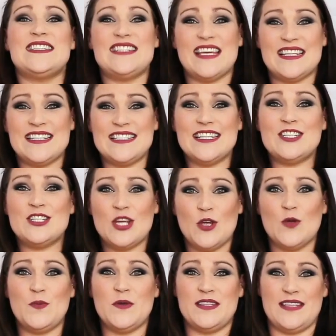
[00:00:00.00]

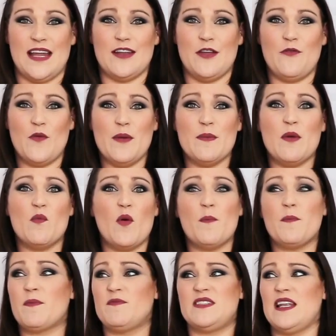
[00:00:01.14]
62% of women
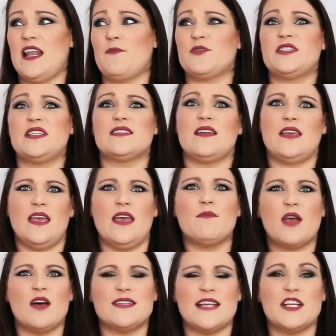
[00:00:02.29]
want celebrities like
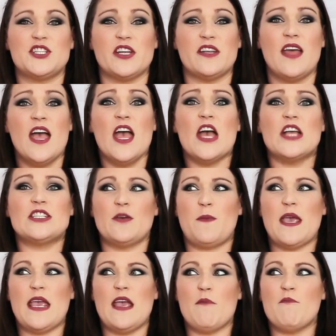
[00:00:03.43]
Kim Kardashian to
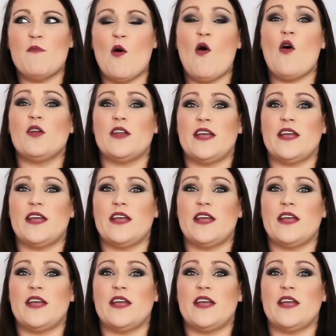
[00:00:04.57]
be more